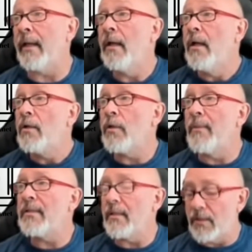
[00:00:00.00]
And we're going
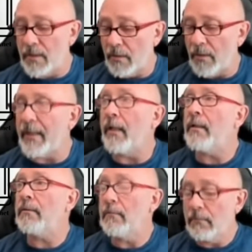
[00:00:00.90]
to do the math, okay?
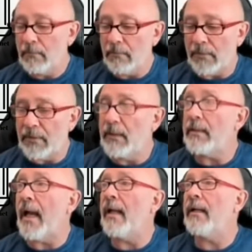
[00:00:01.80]
So that means there's a 0
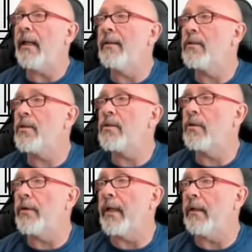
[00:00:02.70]
here.
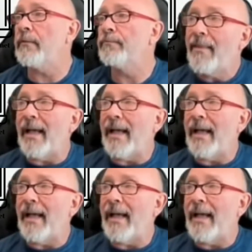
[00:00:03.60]
Let's delete that.